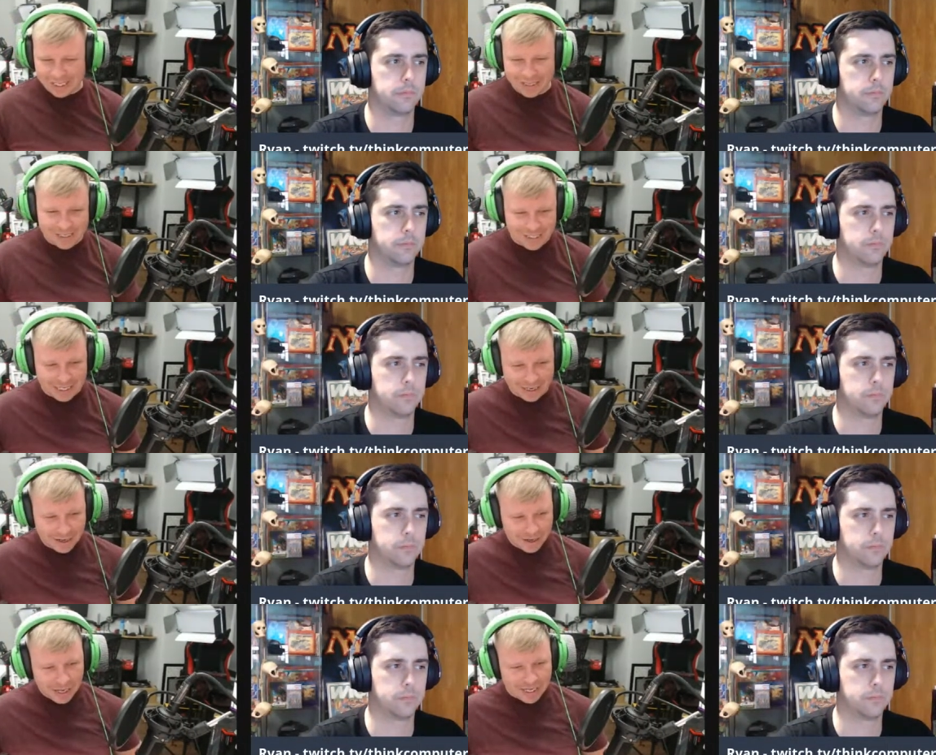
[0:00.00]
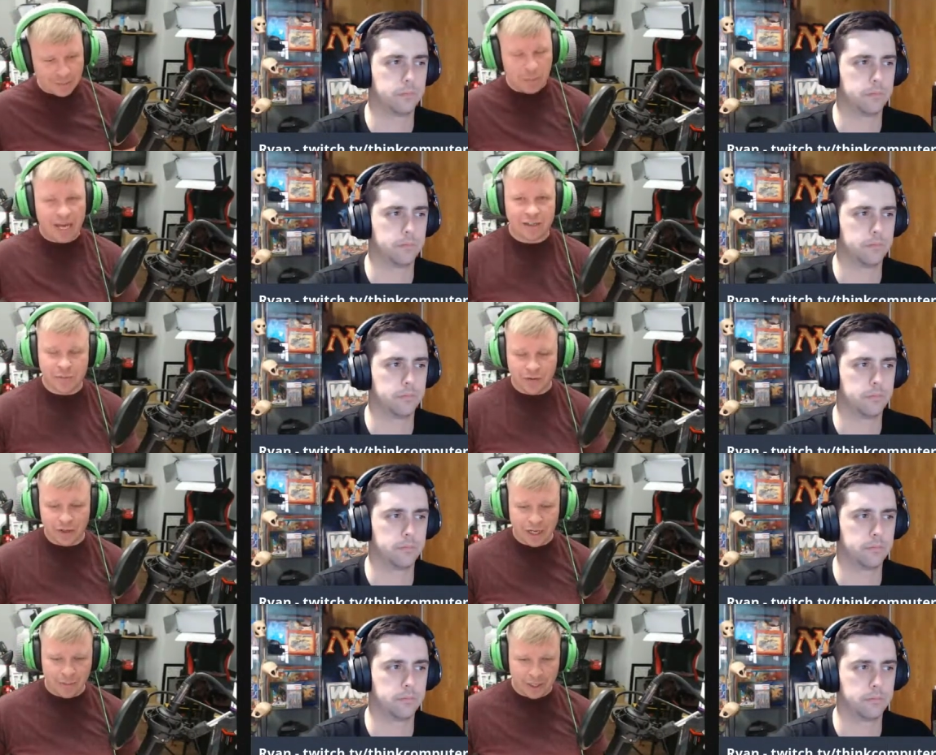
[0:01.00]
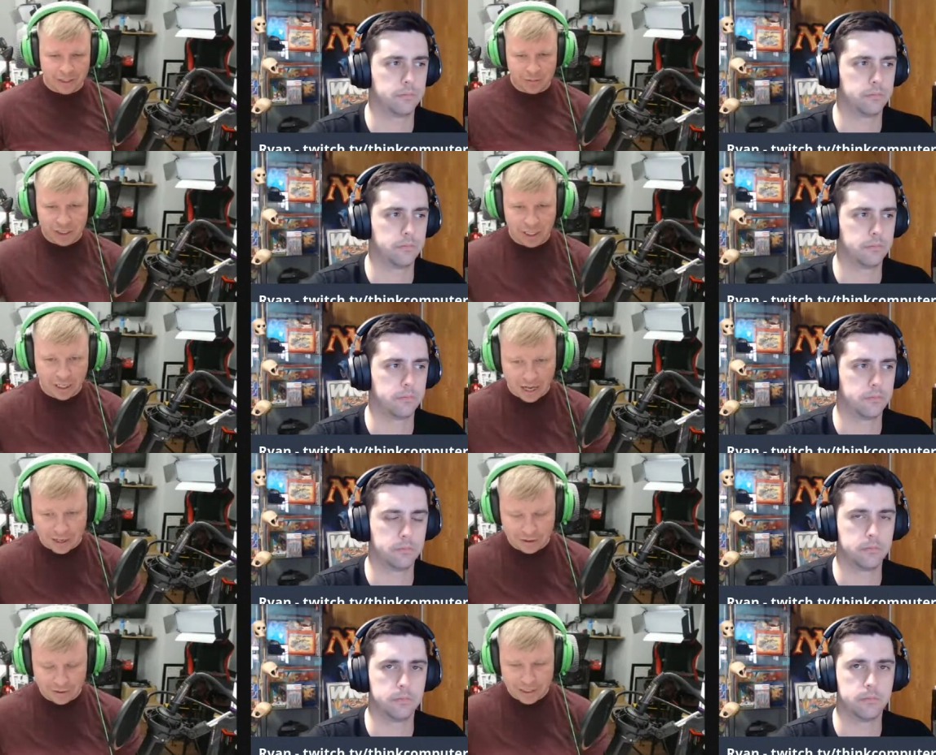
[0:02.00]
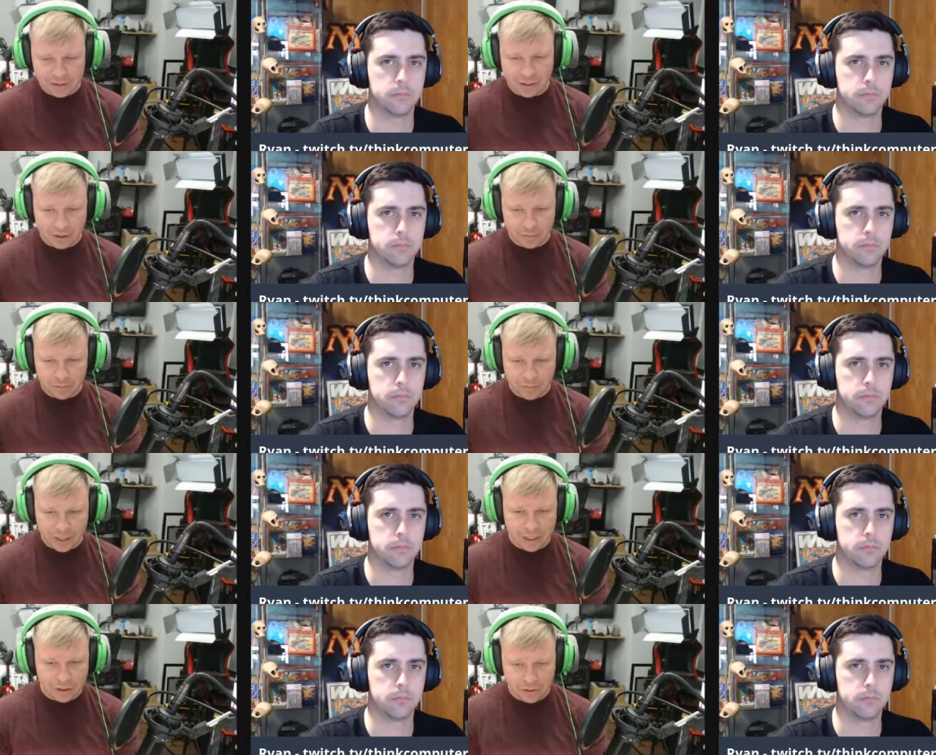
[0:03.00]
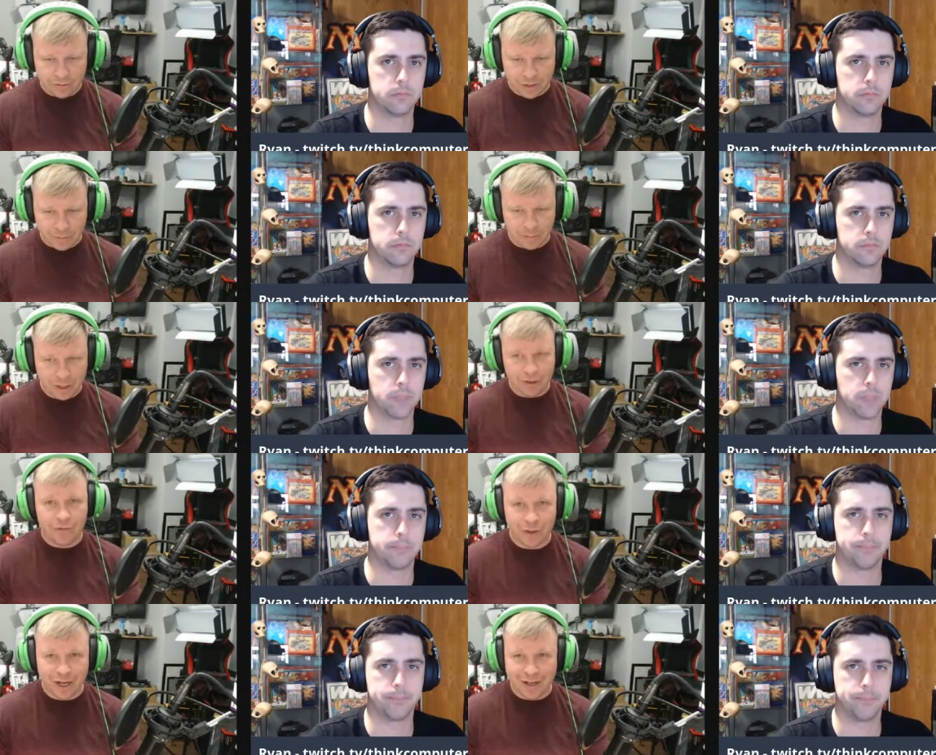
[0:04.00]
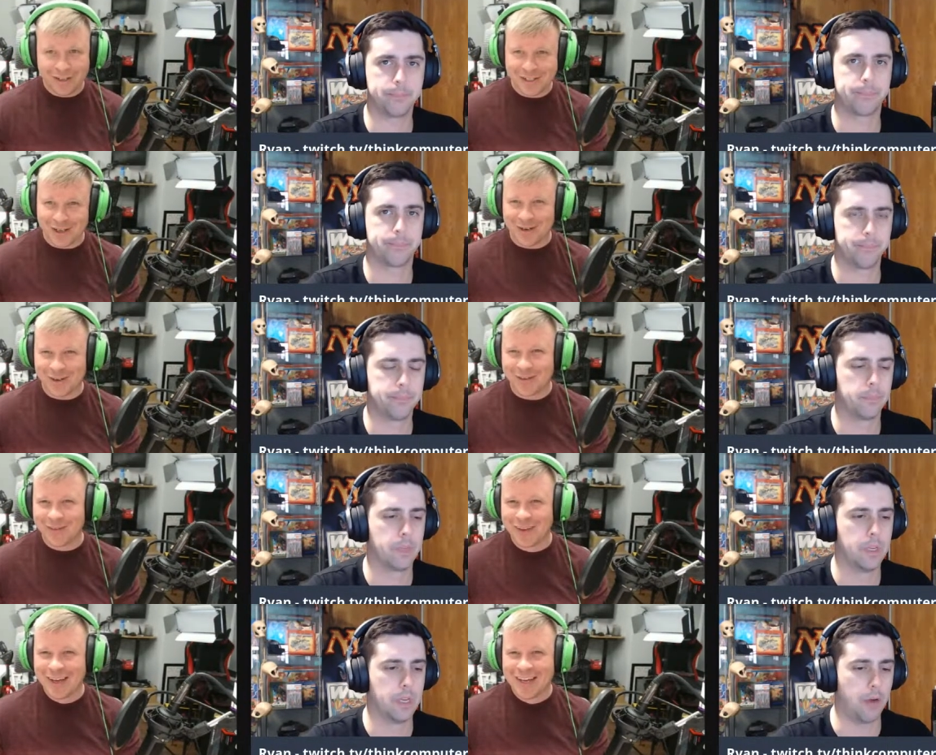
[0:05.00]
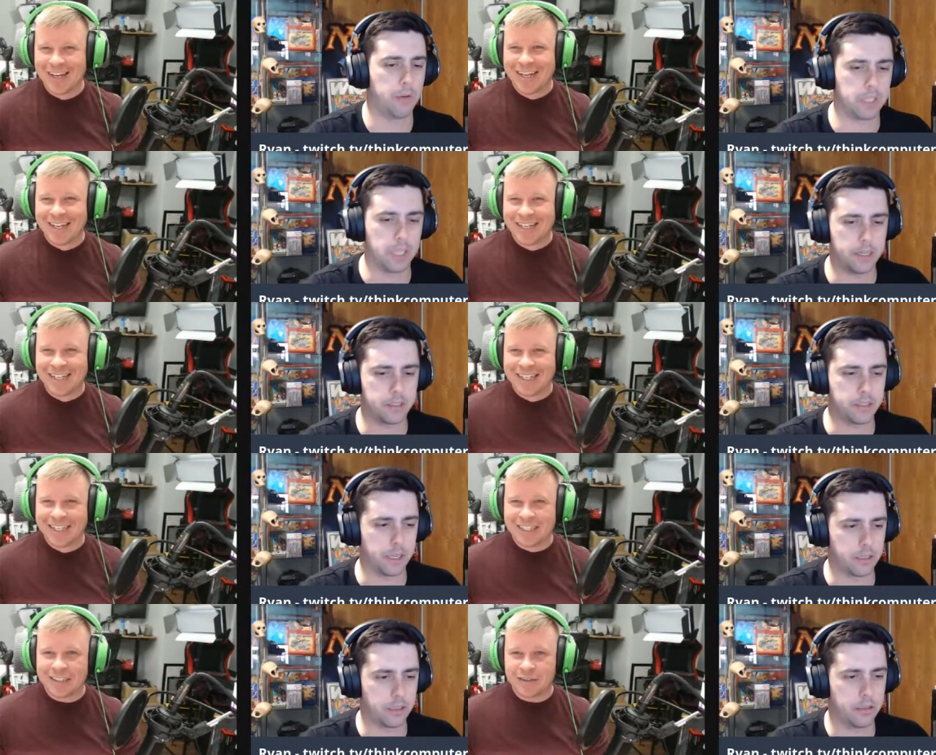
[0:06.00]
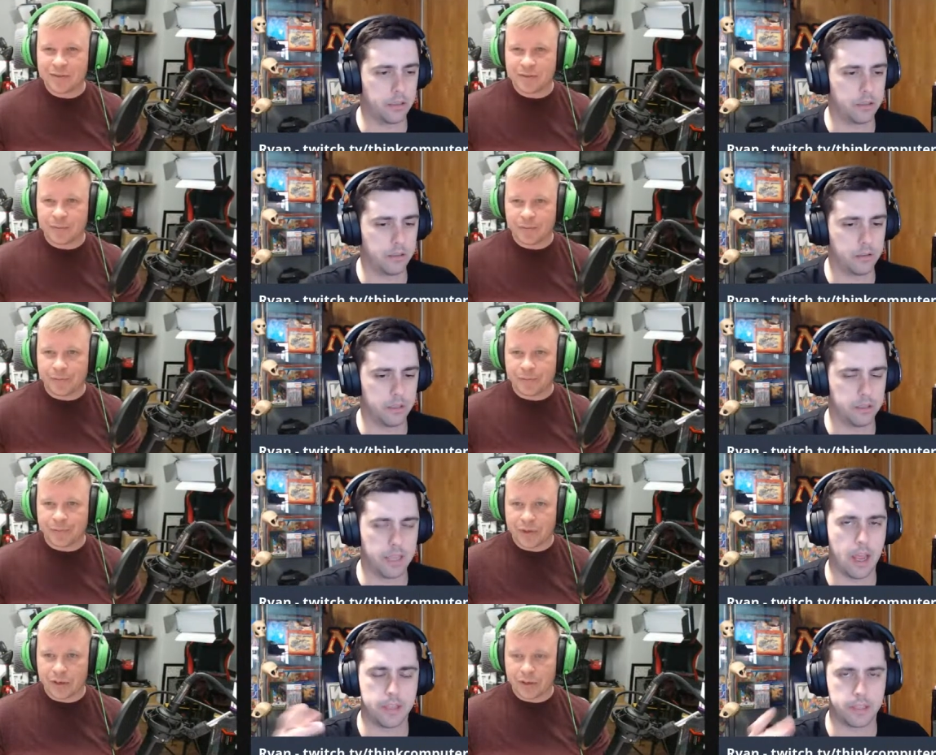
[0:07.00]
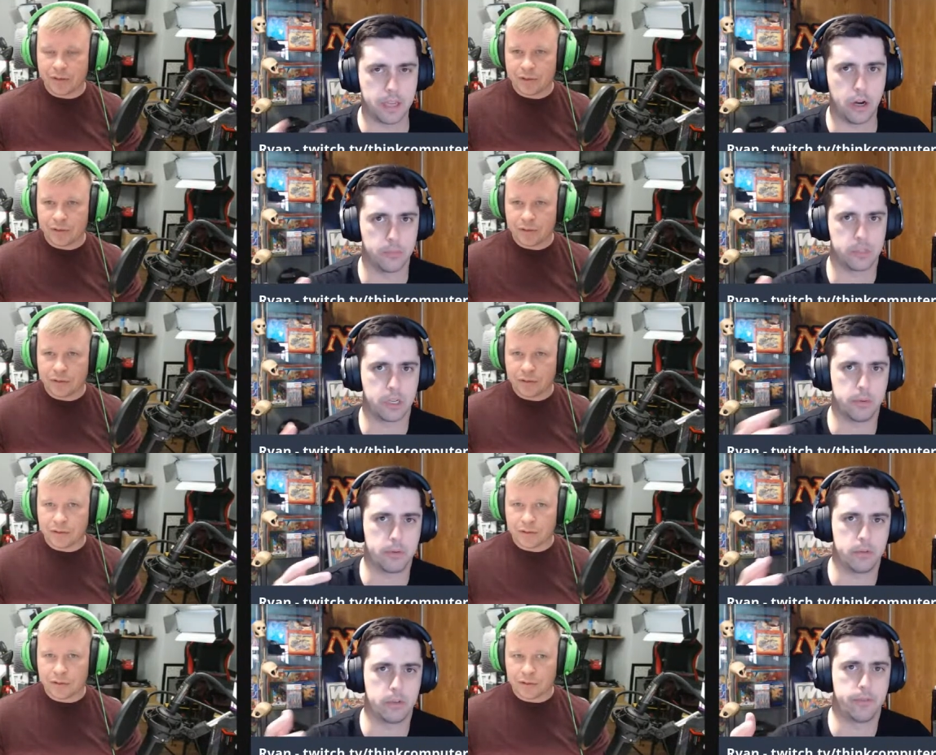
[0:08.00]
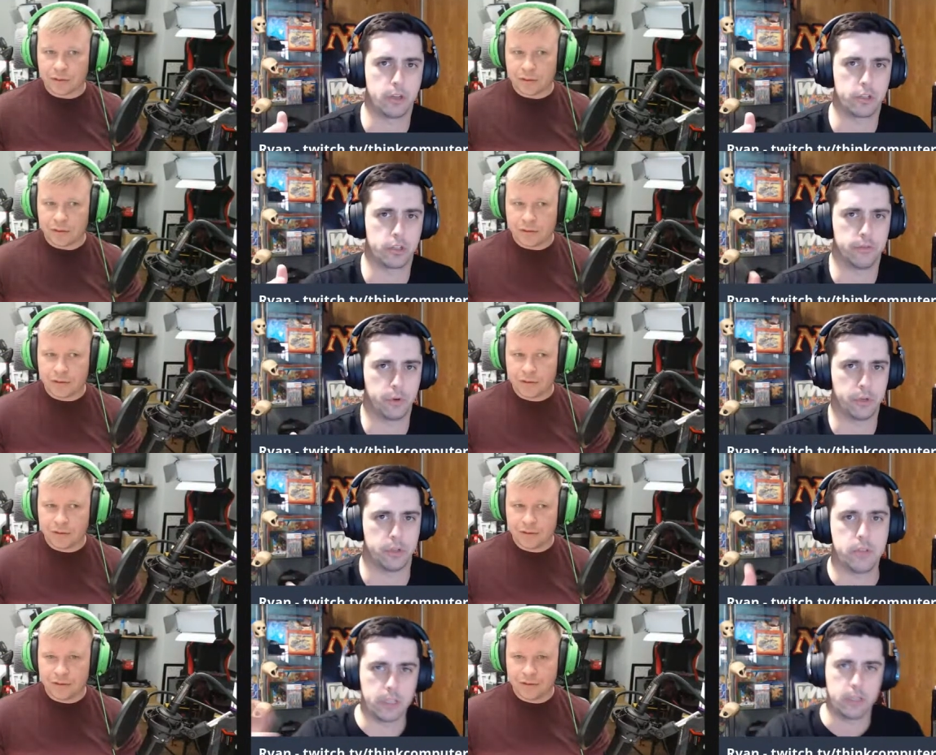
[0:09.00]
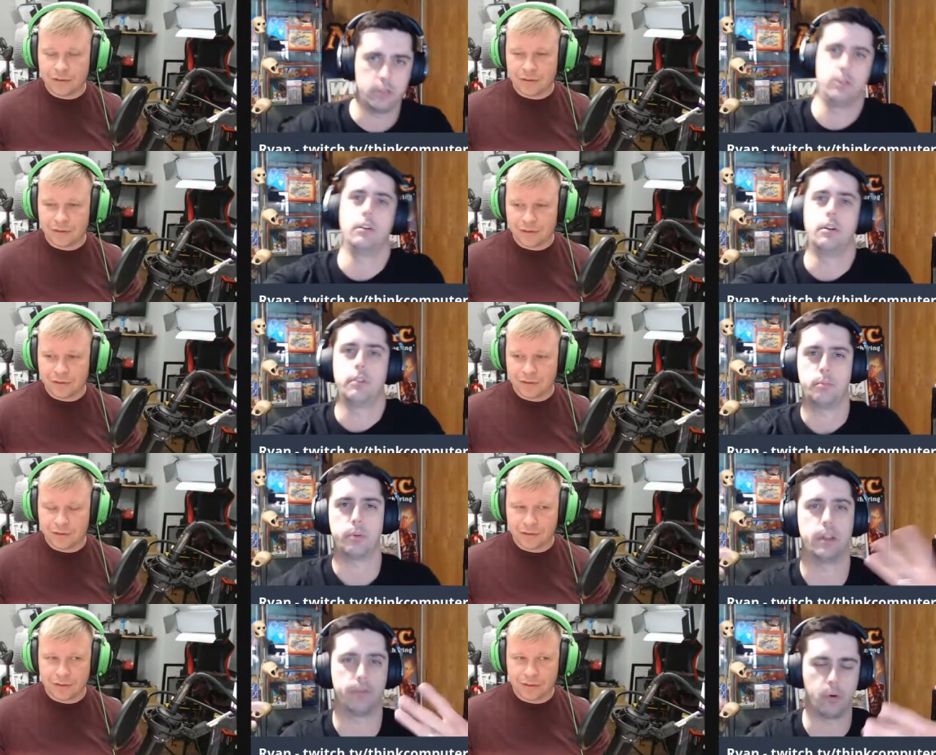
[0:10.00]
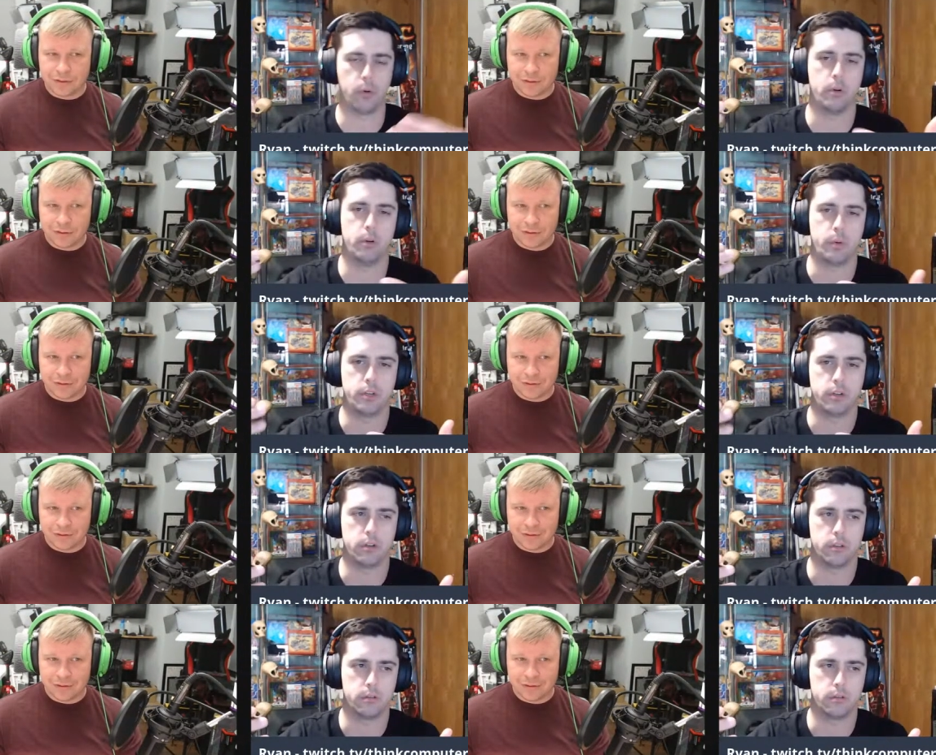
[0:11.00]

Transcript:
Speaker 1: like this, like it impacts me every day because I'm sitting at the desk setup and I'm yep, here every day. So
Speaker 2: I really liked that. I think that arm's going to be real functional for you. You bring it forward when you're